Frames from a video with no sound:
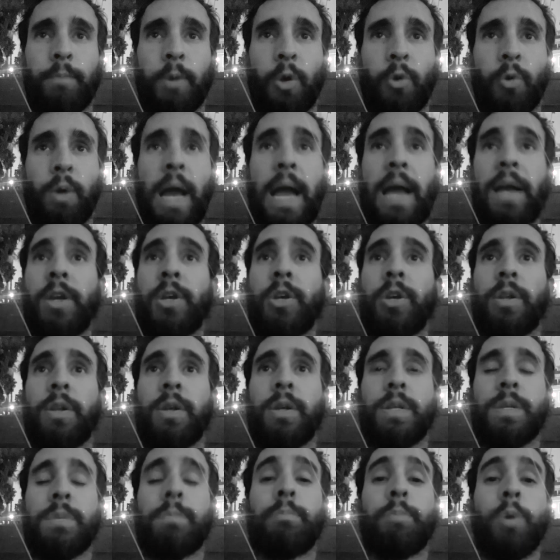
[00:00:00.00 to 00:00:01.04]

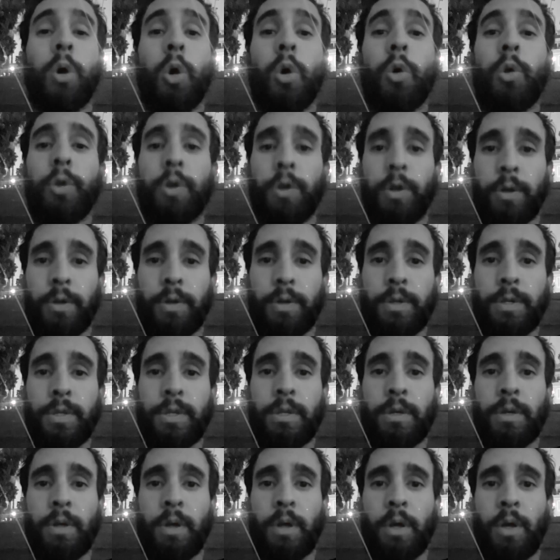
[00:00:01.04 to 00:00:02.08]
miraculous
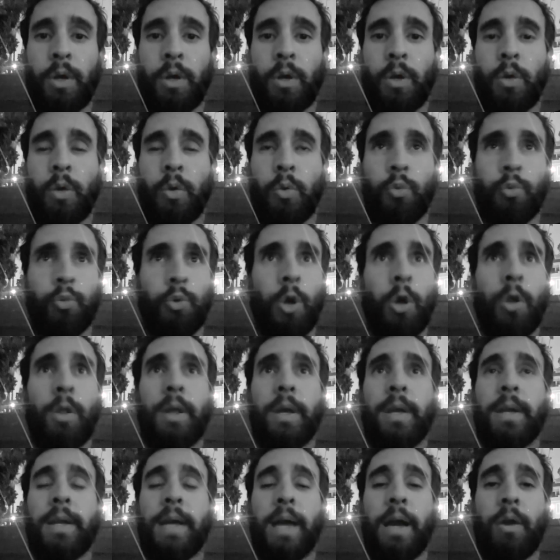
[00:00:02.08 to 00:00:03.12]
boulders
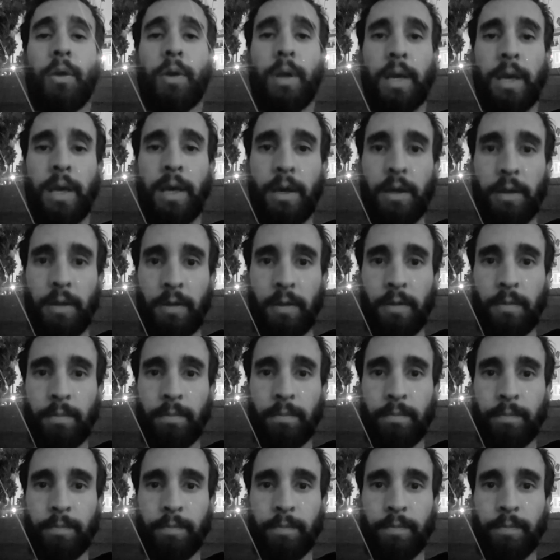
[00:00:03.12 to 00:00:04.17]
rolling down a hill,
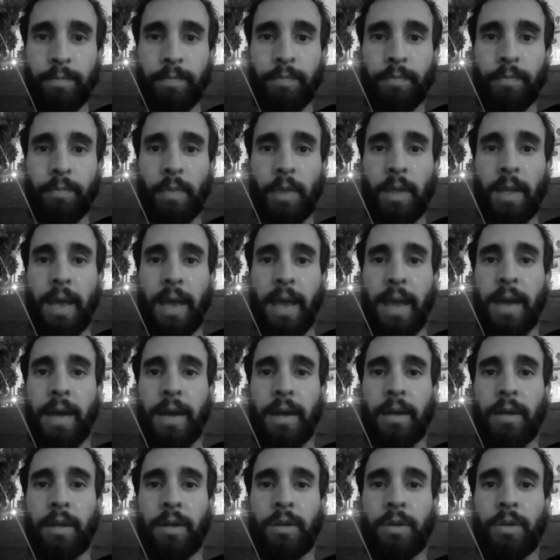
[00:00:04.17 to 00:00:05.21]

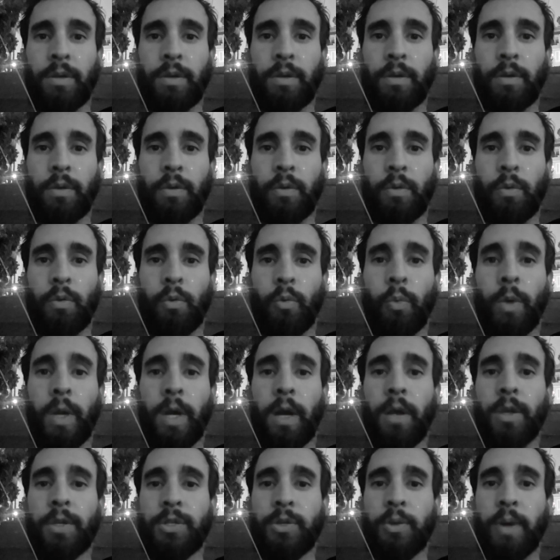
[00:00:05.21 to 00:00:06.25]
and
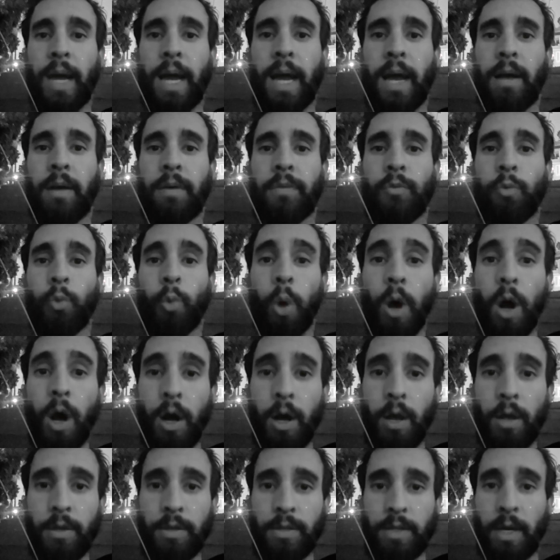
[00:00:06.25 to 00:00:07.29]
we also have
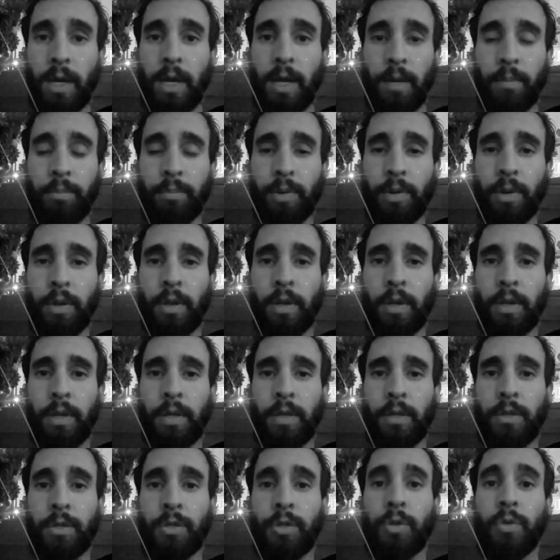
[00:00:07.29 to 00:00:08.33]
walls up
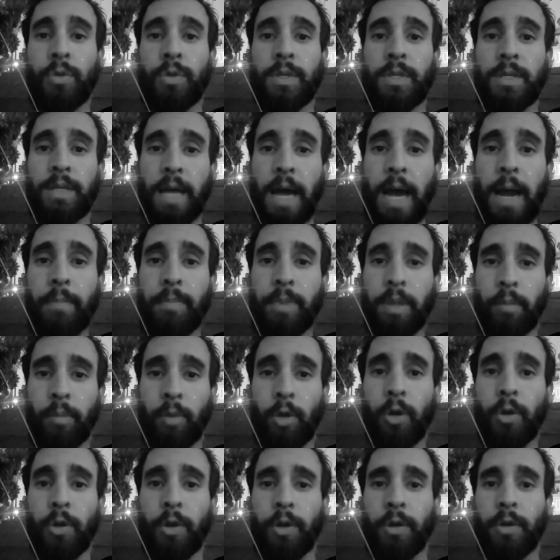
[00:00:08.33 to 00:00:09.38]
to stop the
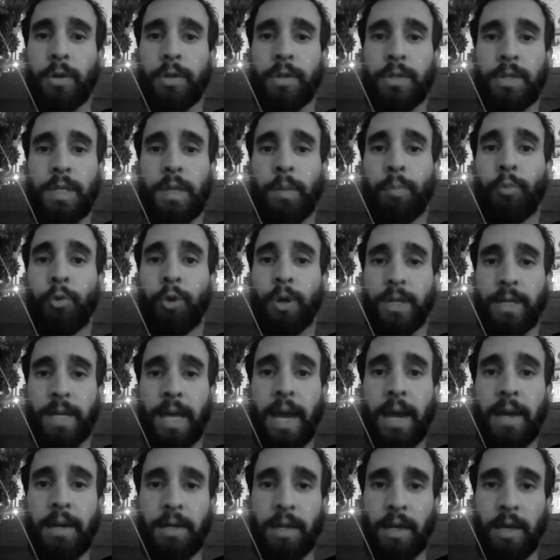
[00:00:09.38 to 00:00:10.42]
boulders, to
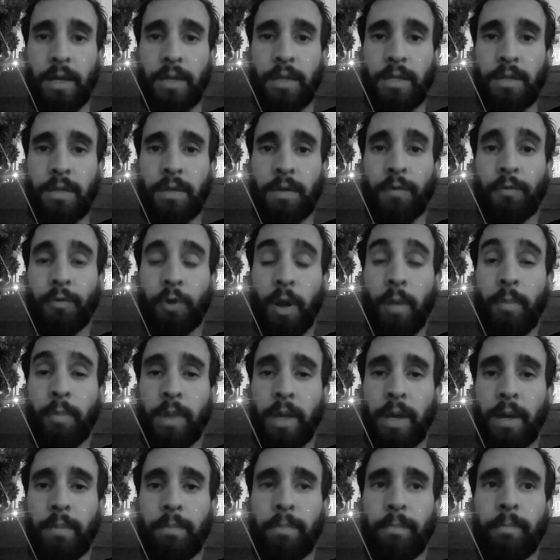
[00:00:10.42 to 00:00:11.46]
protect us
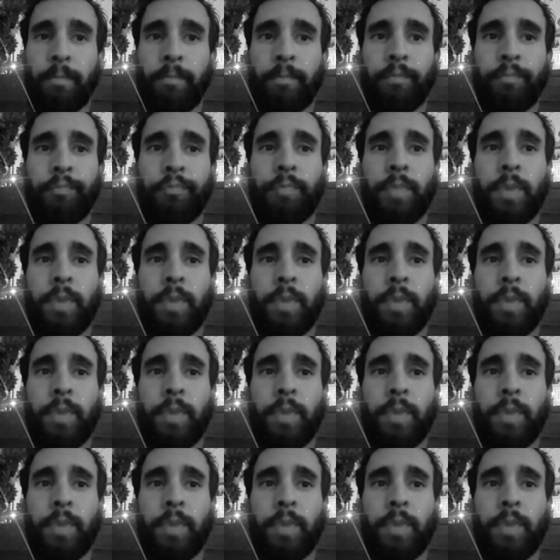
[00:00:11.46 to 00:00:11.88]
from them,